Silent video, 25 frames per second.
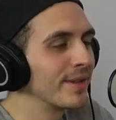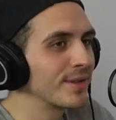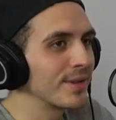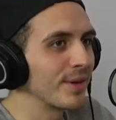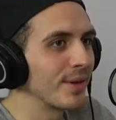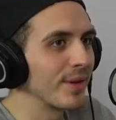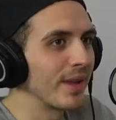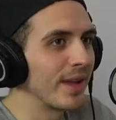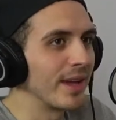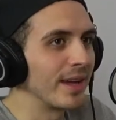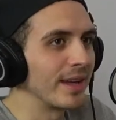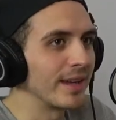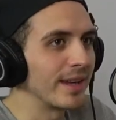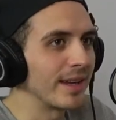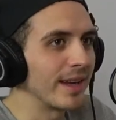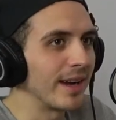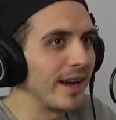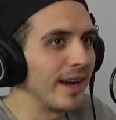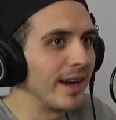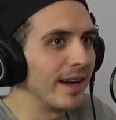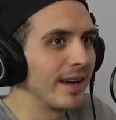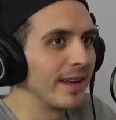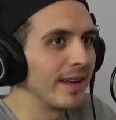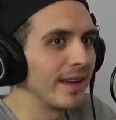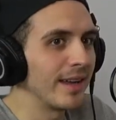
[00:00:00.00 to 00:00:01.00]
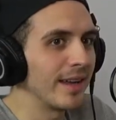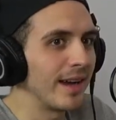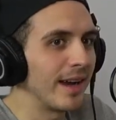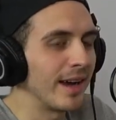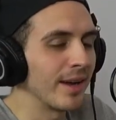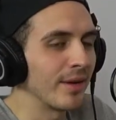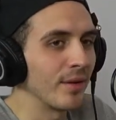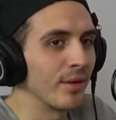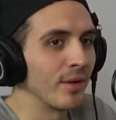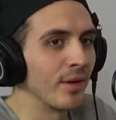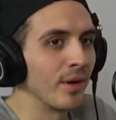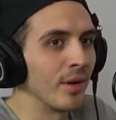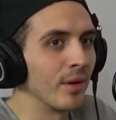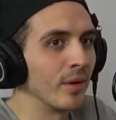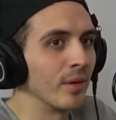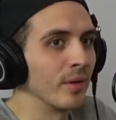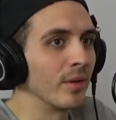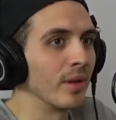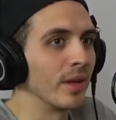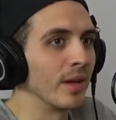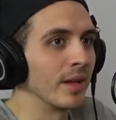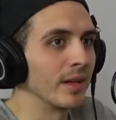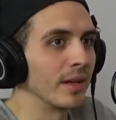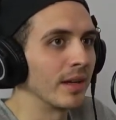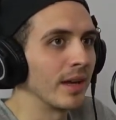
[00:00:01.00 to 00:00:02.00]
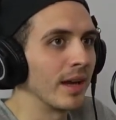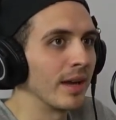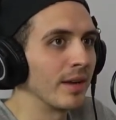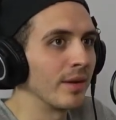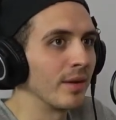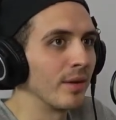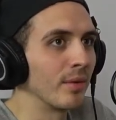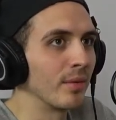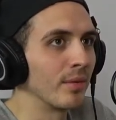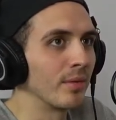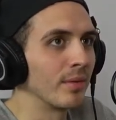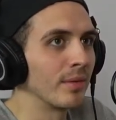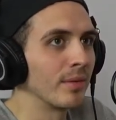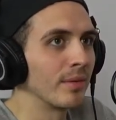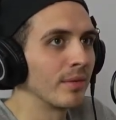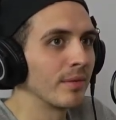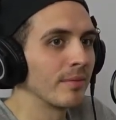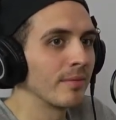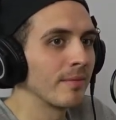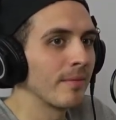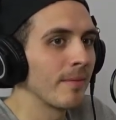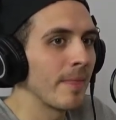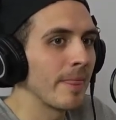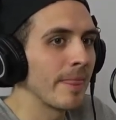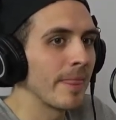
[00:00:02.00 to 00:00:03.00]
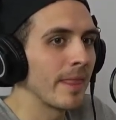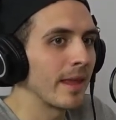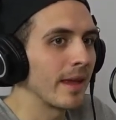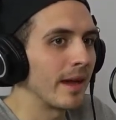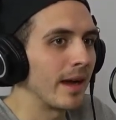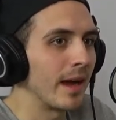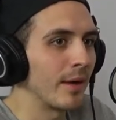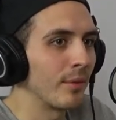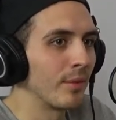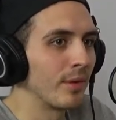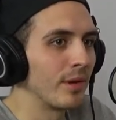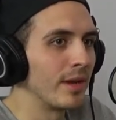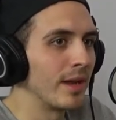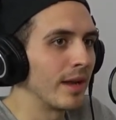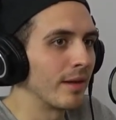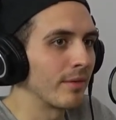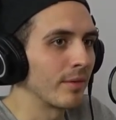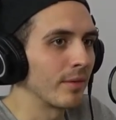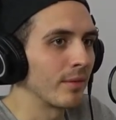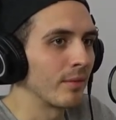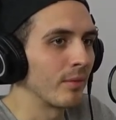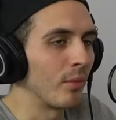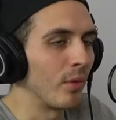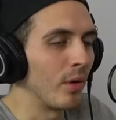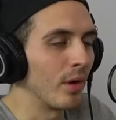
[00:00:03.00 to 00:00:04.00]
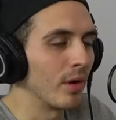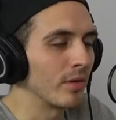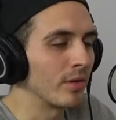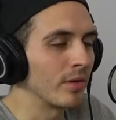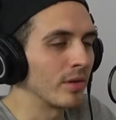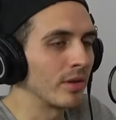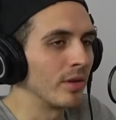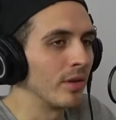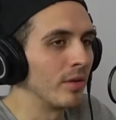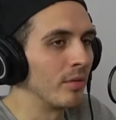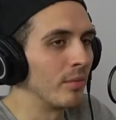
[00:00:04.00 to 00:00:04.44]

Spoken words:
So, like, I don't know. Like, I know I would never want to go